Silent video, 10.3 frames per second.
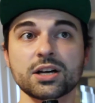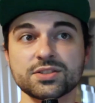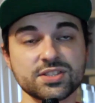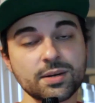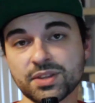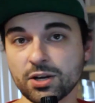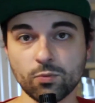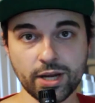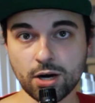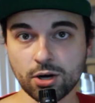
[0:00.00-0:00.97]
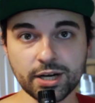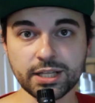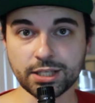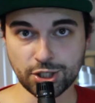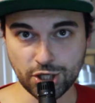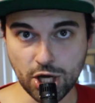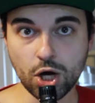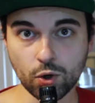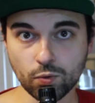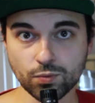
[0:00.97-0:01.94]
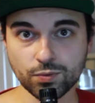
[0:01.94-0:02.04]
something we already
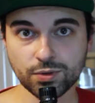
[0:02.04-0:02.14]
know.